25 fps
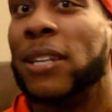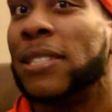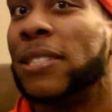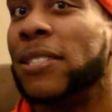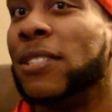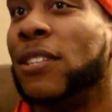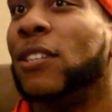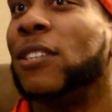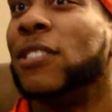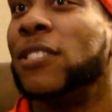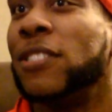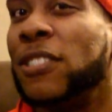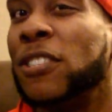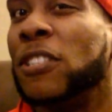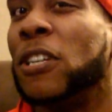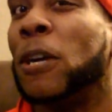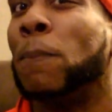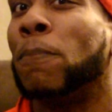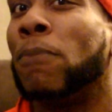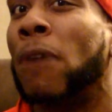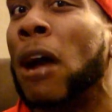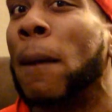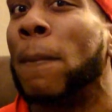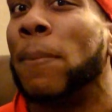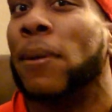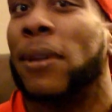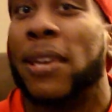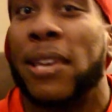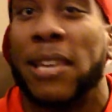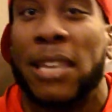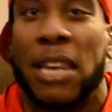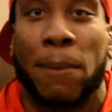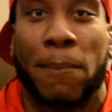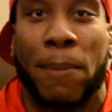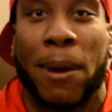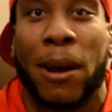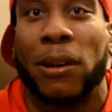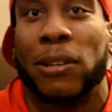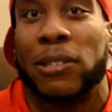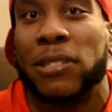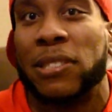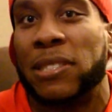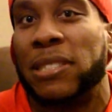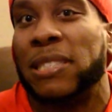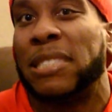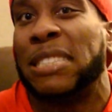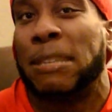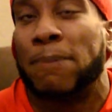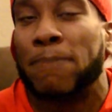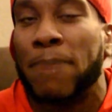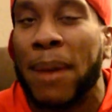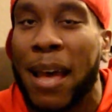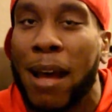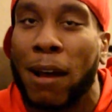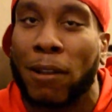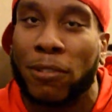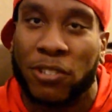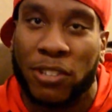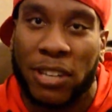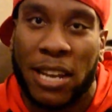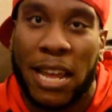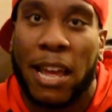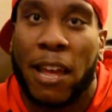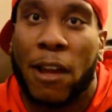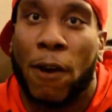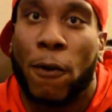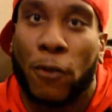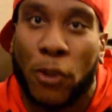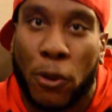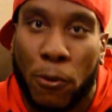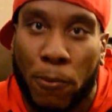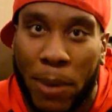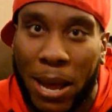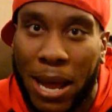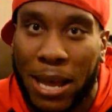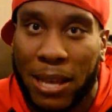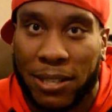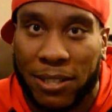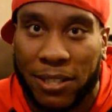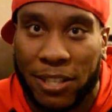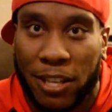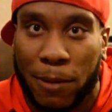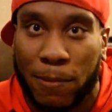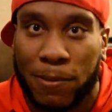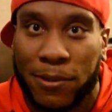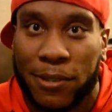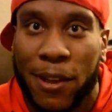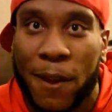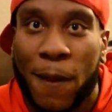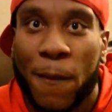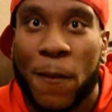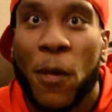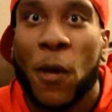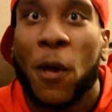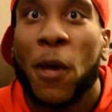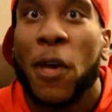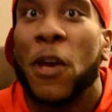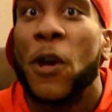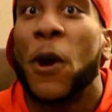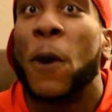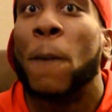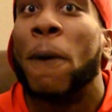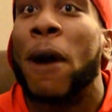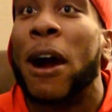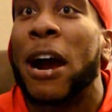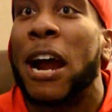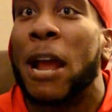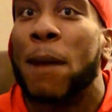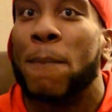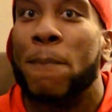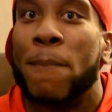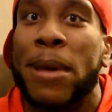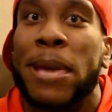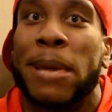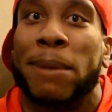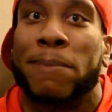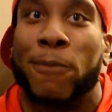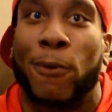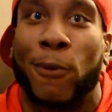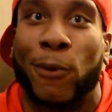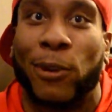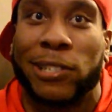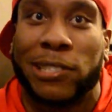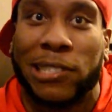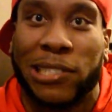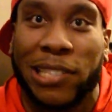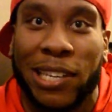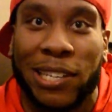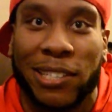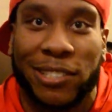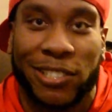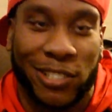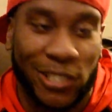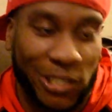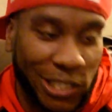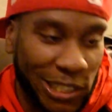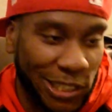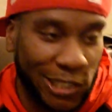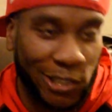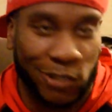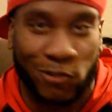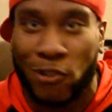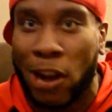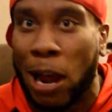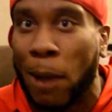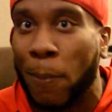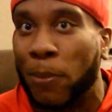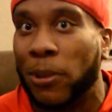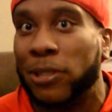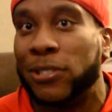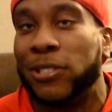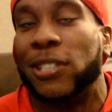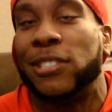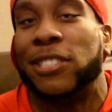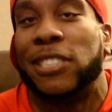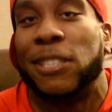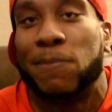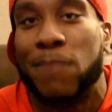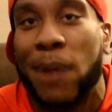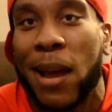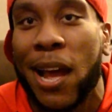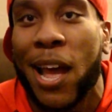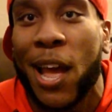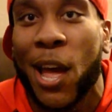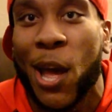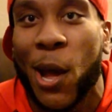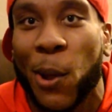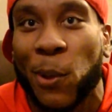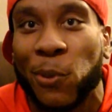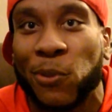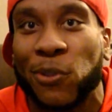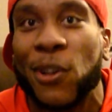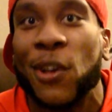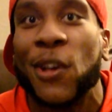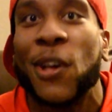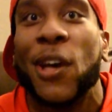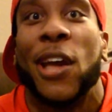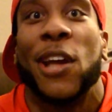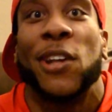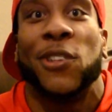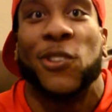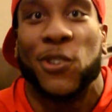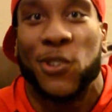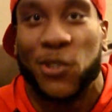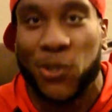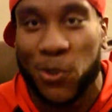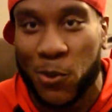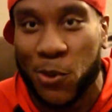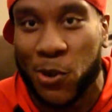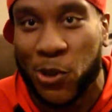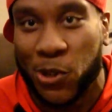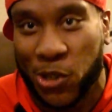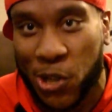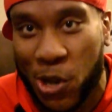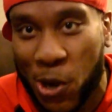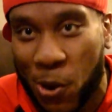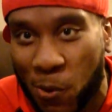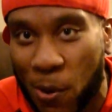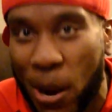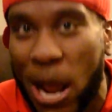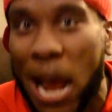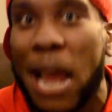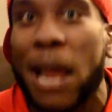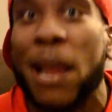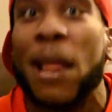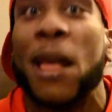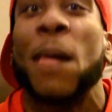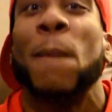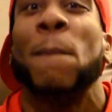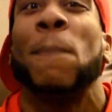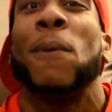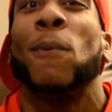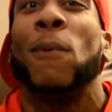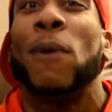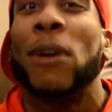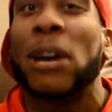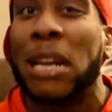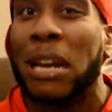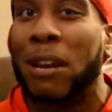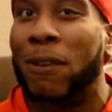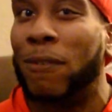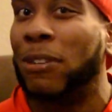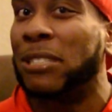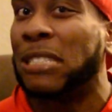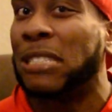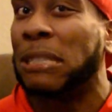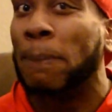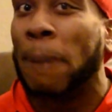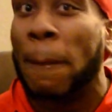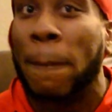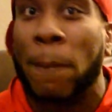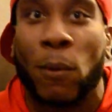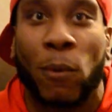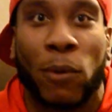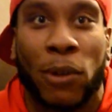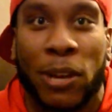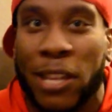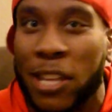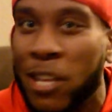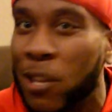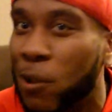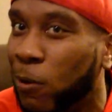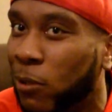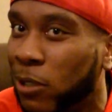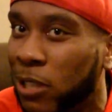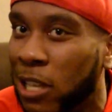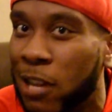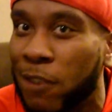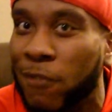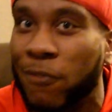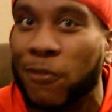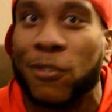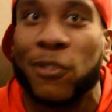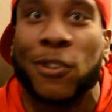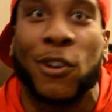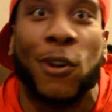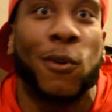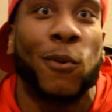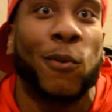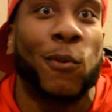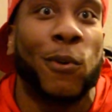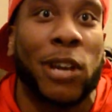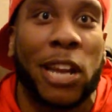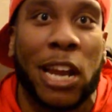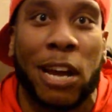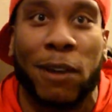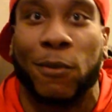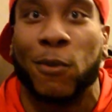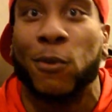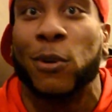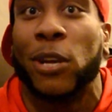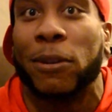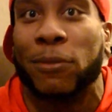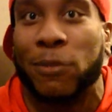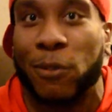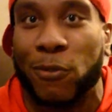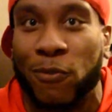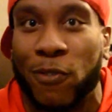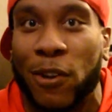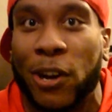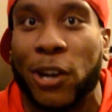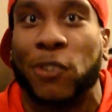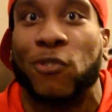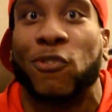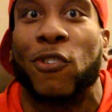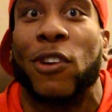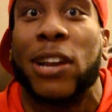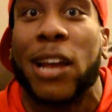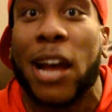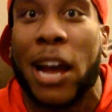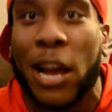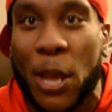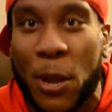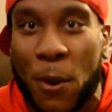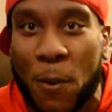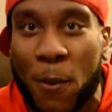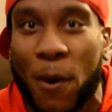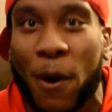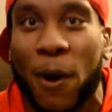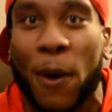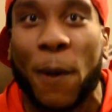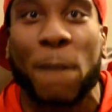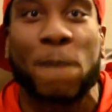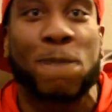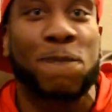You're still probably getting about 60 pounds of that on your biceps. It would probably make more sense to just drop the 60 pounds and just do the shit, right? But whatever. Some people want an ego lift, you know, whatever. Who gives a fuck? Train how you want.